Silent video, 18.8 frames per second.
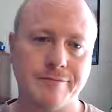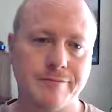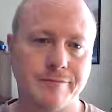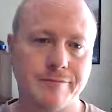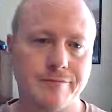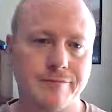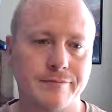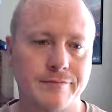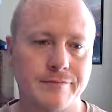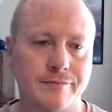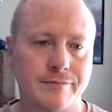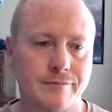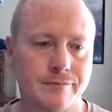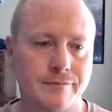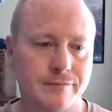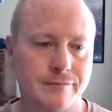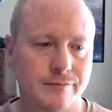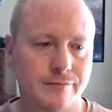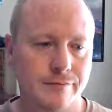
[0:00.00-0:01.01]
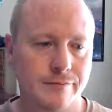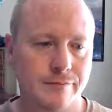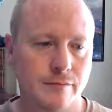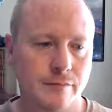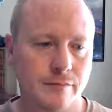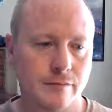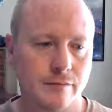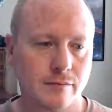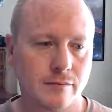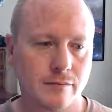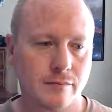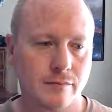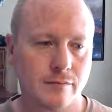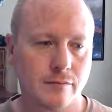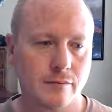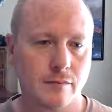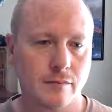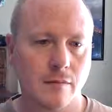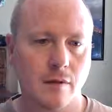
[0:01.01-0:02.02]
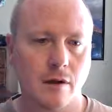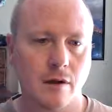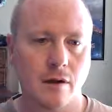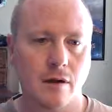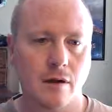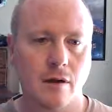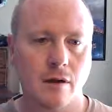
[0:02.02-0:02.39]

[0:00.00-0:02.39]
No one is speaking in this clip.